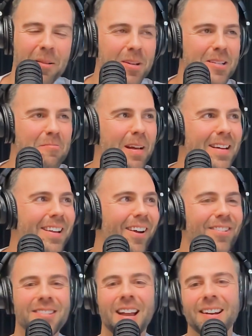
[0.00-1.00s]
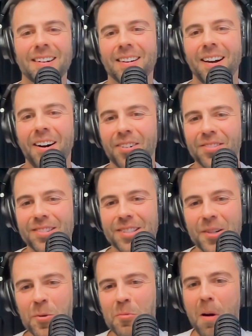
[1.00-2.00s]
went to Bendigo, stayed in an old
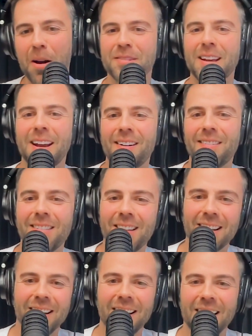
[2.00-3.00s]
school motel.